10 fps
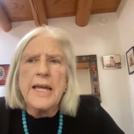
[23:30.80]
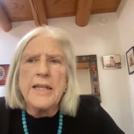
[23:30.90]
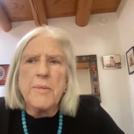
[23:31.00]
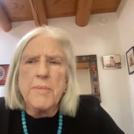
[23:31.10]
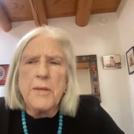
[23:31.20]

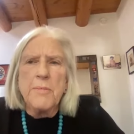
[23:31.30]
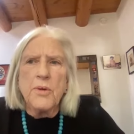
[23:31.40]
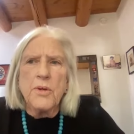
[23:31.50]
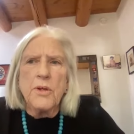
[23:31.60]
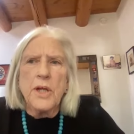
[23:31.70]
and the
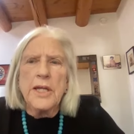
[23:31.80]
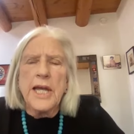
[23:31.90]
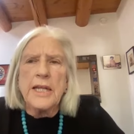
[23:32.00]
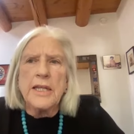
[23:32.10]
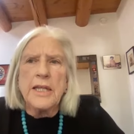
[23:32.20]
people
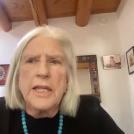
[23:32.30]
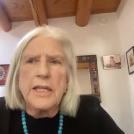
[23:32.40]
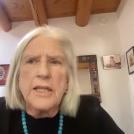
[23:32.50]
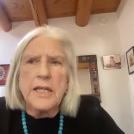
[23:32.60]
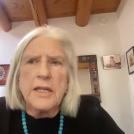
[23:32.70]
and
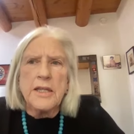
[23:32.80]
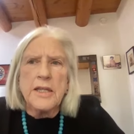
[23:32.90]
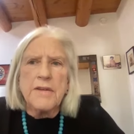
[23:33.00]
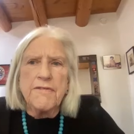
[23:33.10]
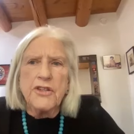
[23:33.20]
that
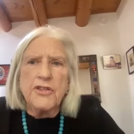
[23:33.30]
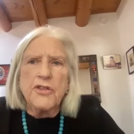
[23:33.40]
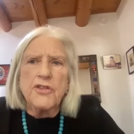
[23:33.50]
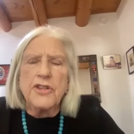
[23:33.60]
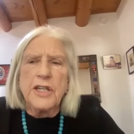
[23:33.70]
the
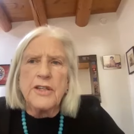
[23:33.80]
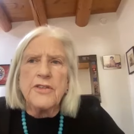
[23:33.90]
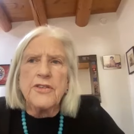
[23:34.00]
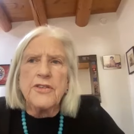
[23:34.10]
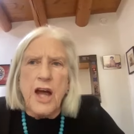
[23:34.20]
officials
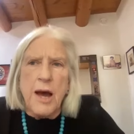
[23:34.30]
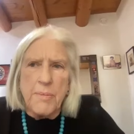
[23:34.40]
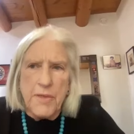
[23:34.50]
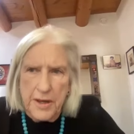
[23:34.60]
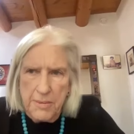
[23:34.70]
didn't
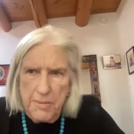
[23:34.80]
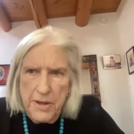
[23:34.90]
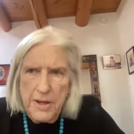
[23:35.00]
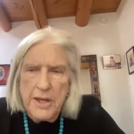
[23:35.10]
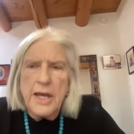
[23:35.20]
stop them.
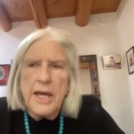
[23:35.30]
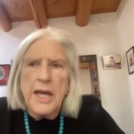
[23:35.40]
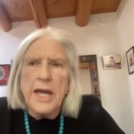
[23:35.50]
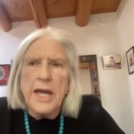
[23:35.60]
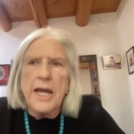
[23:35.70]

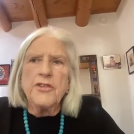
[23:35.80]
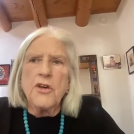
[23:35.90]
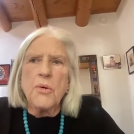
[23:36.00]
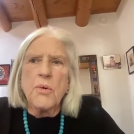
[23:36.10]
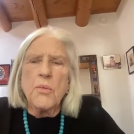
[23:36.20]
And
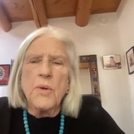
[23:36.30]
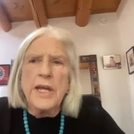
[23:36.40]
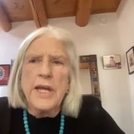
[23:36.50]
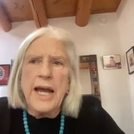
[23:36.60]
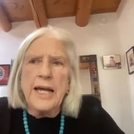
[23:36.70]

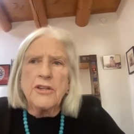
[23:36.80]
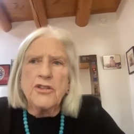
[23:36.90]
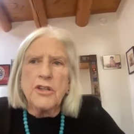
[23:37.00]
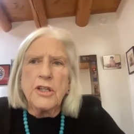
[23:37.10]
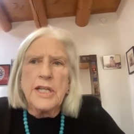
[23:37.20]
so we
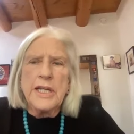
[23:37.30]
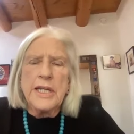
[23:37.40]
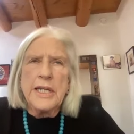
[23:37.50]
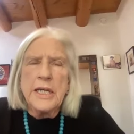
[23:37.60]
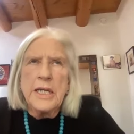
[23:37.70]

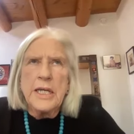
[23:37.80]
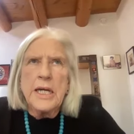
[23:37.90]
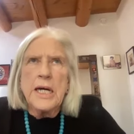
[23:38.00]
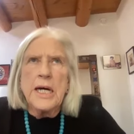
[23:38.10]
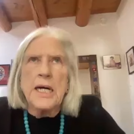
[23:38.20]
actually,
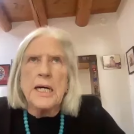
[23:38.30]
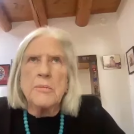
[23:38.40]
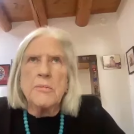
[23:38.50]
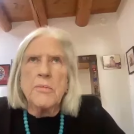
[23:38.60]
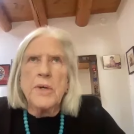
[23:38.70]

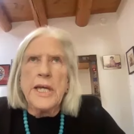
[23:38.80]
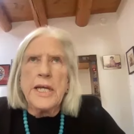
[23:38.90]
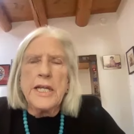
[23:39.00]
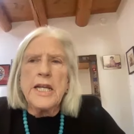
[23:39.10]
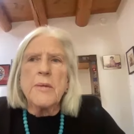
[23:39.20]
we
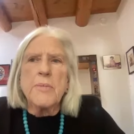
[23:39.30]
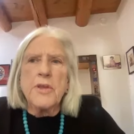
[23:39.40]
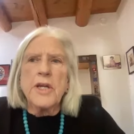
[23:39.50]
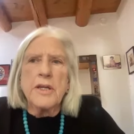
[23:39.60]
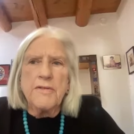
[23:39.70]
ended up
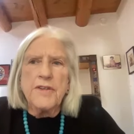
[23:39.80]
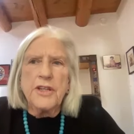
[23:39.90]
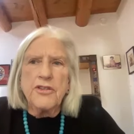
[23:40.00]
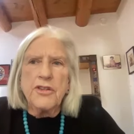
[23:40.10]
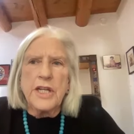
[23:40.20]
with a
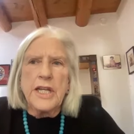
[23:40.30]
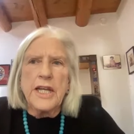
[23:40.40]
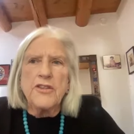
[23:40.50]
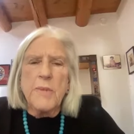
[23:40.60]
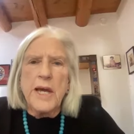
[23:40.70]
conviction
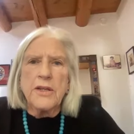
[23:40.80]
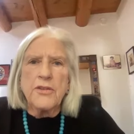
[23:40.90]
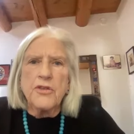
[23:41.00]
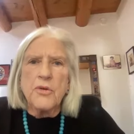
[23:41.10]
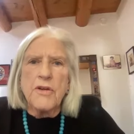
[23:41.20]
against
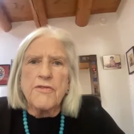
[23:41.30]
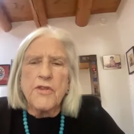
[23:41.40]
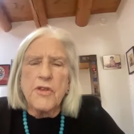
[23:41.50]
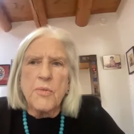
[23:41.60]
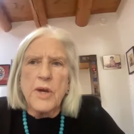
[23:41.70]
Bagasora
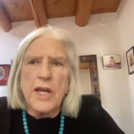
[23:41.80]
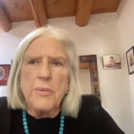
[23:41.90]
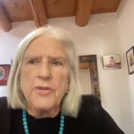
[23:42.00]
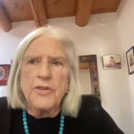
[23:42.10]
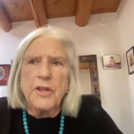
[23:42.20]
for the
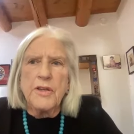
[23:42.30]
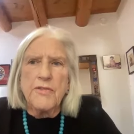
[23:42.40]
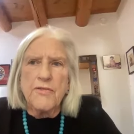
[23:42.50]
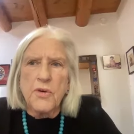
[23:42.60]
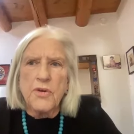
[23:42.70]
rapes in the
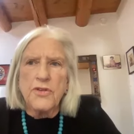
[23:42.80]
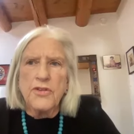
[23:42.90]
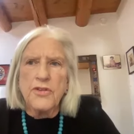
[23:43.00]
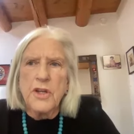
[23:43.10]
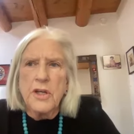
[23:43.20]

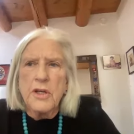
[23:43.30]
first,